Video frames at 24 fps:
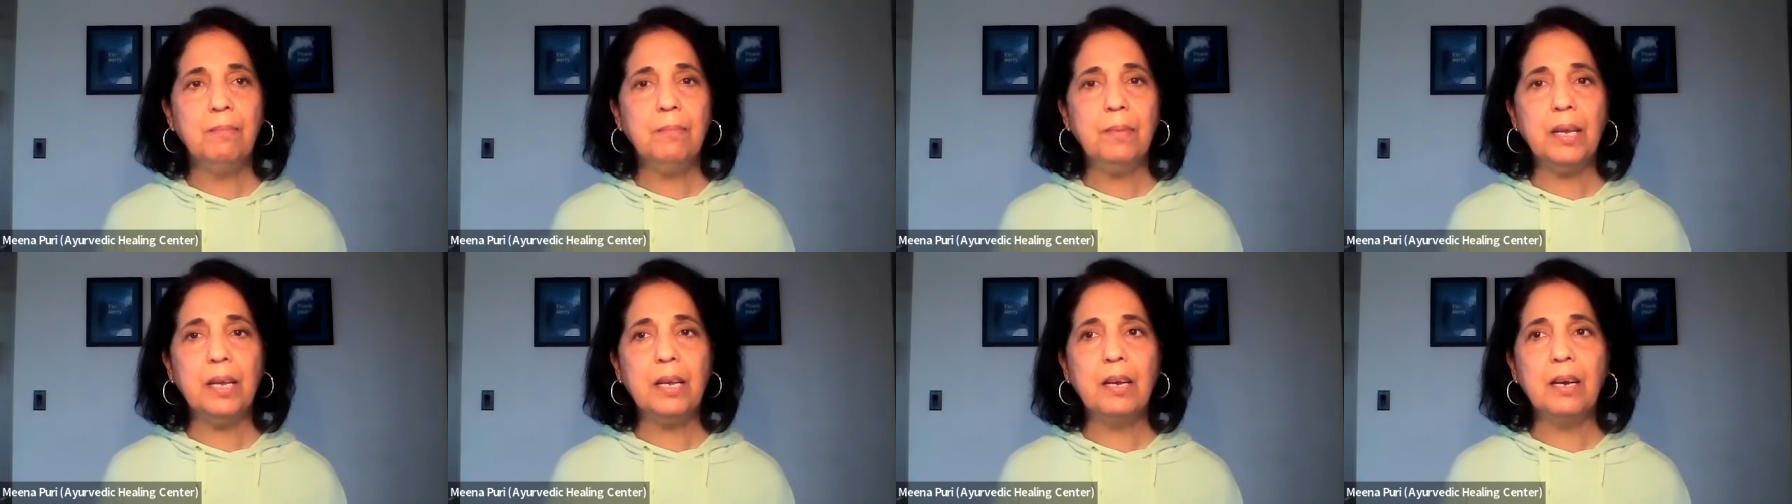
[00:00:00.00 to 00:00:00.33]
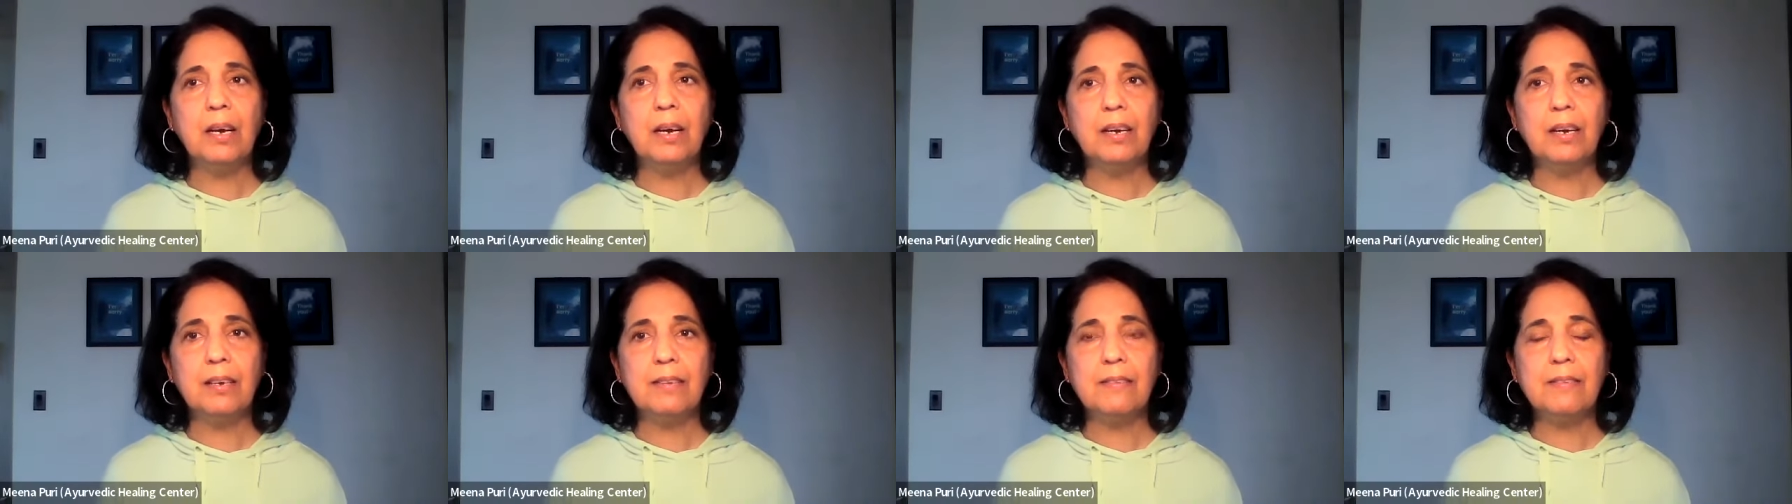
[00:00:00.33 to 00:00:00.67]

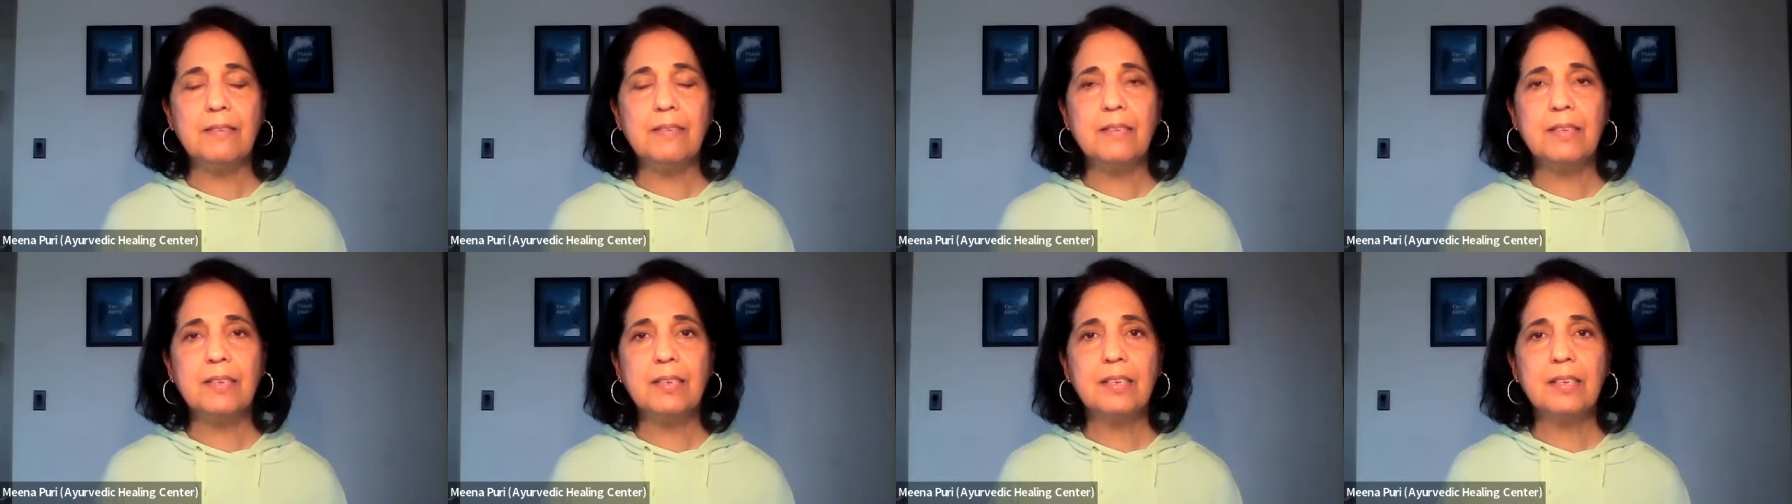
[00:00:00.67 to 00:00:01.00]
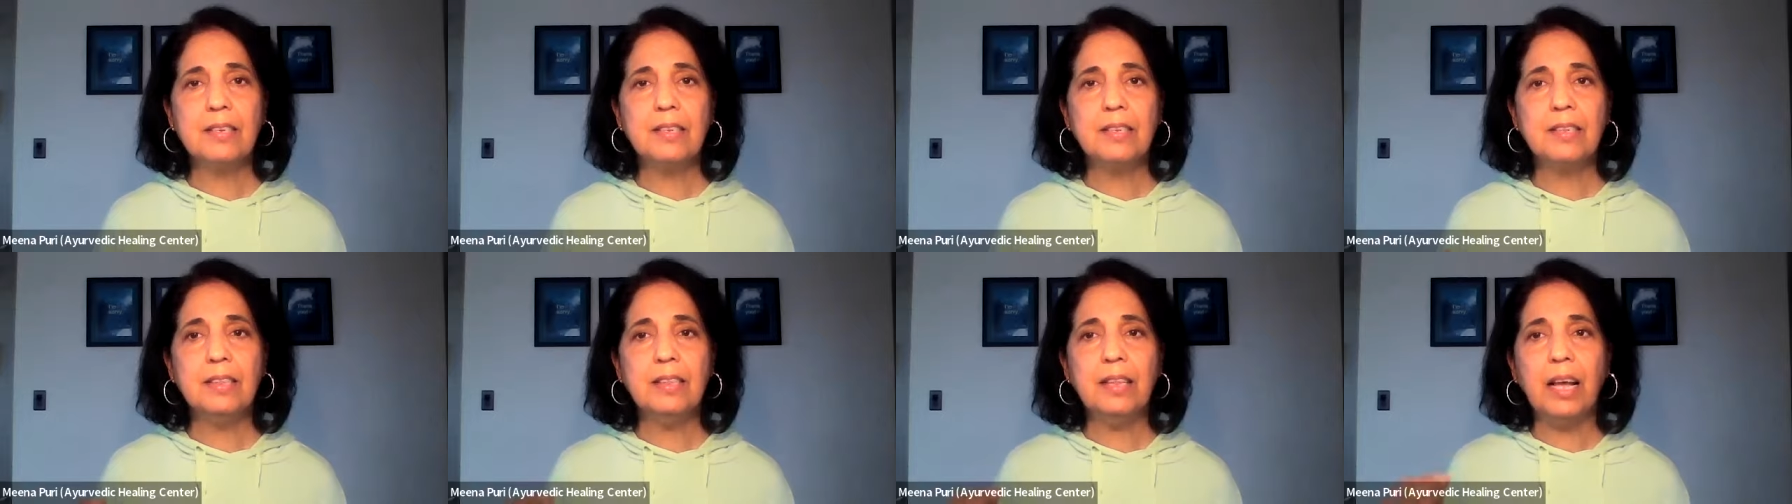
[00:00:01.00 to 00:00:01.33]
because
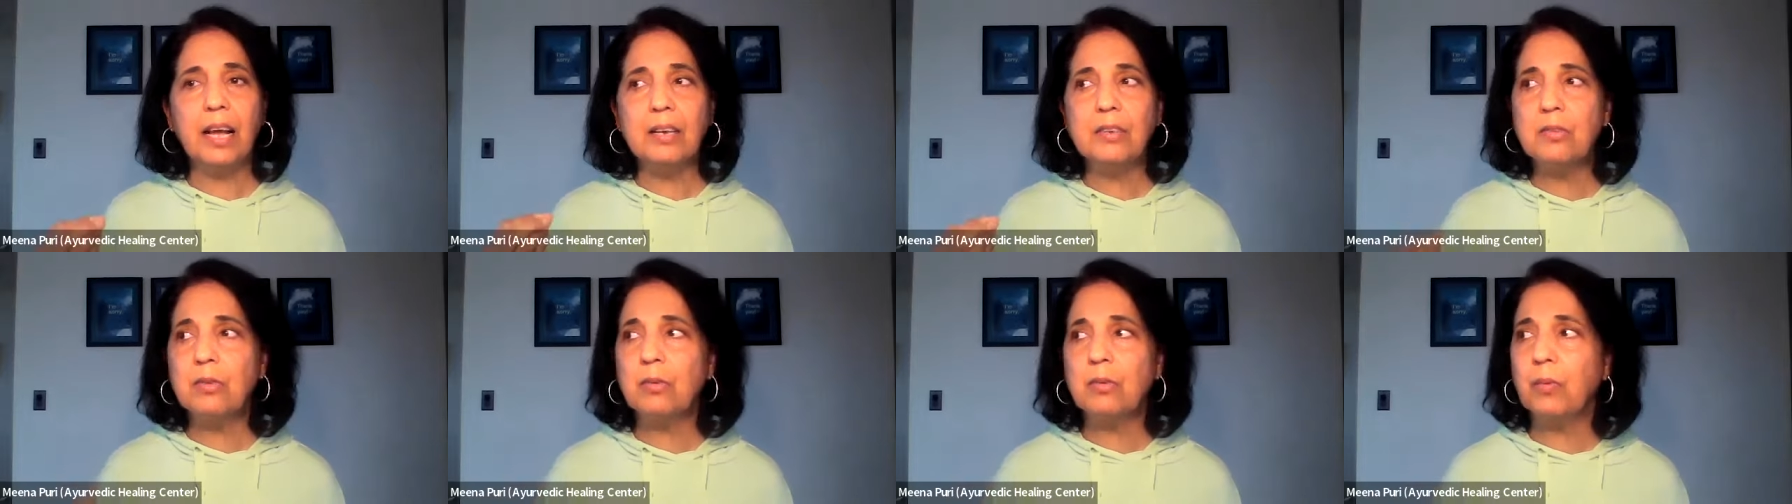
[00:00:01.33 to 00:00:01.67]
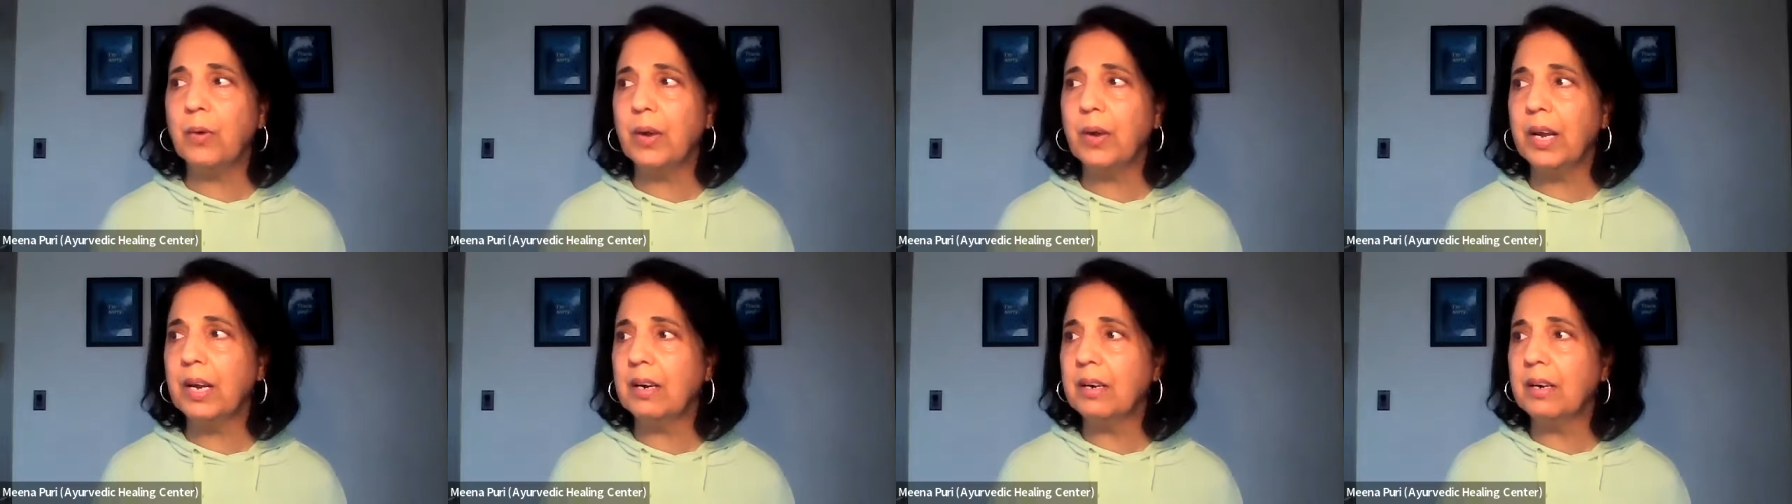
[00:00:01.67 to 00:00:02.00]
that's
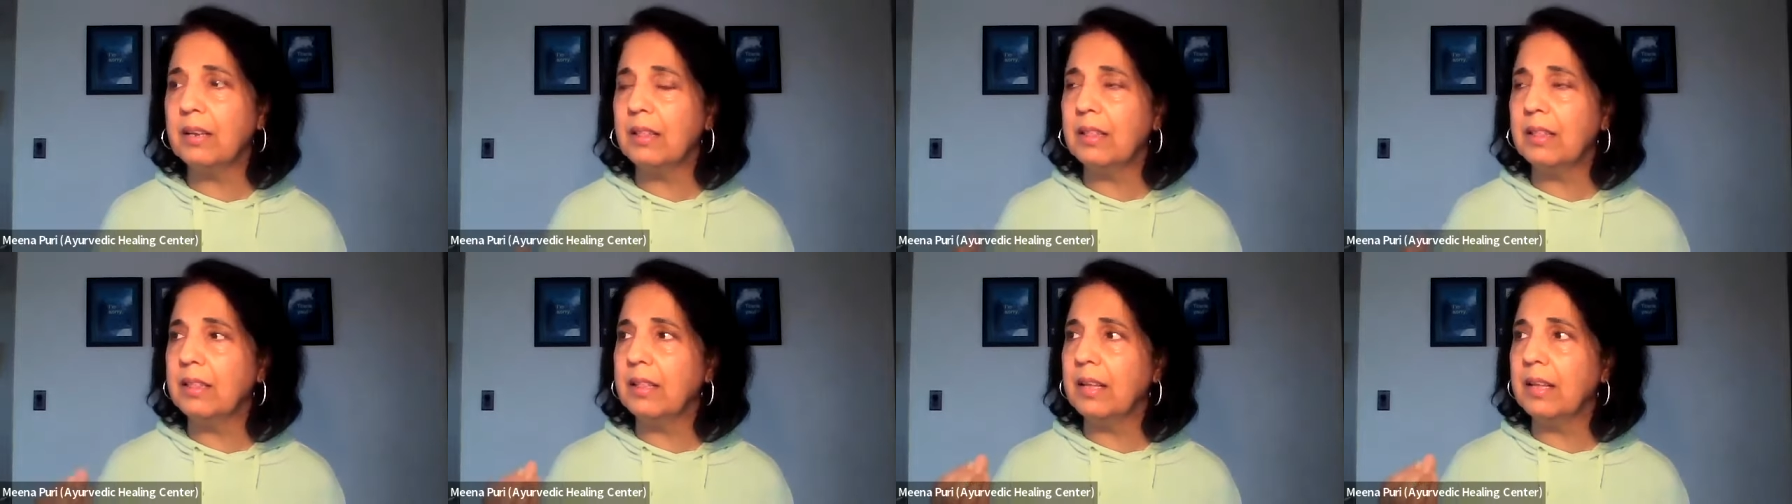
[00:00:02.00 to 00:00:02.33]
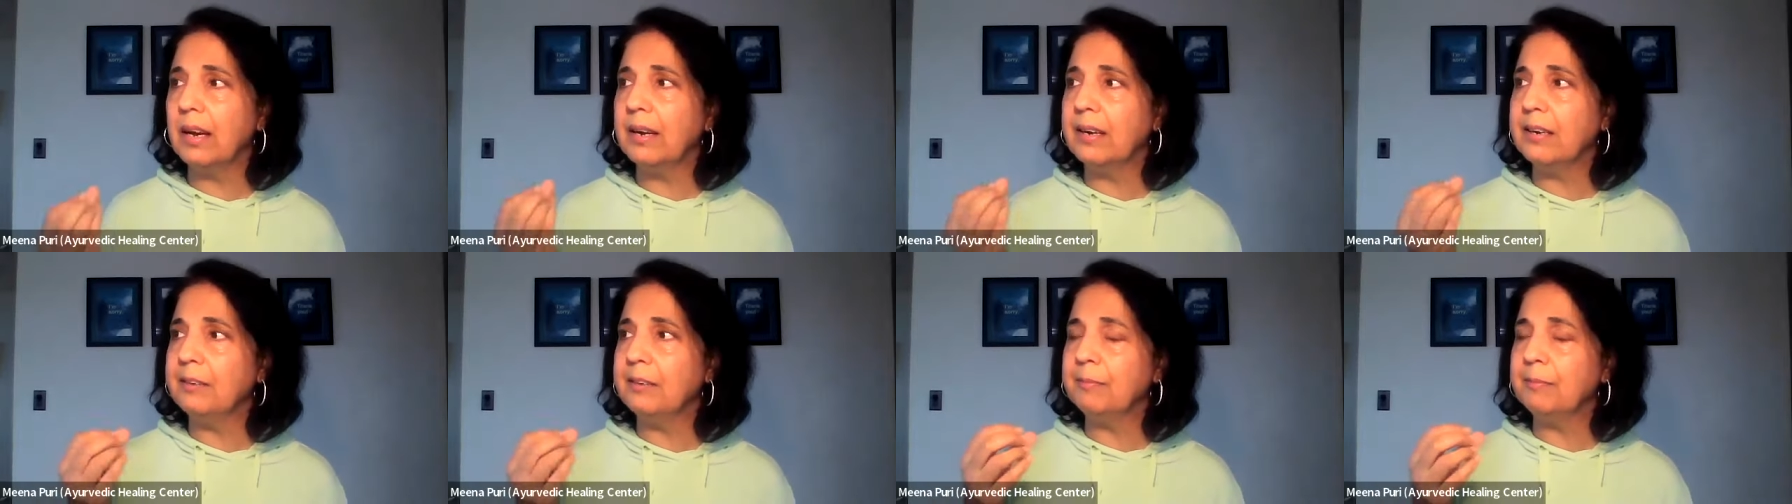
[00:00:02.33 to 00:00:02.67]
where
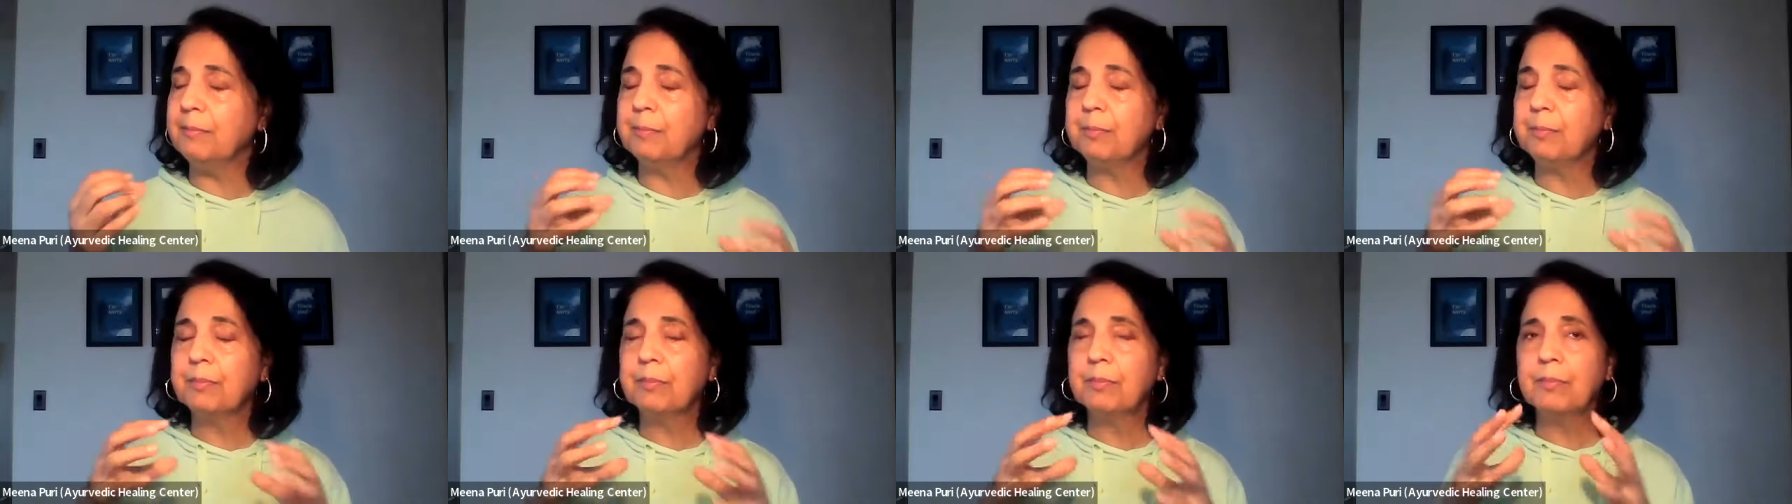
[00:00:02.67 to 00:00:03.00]
the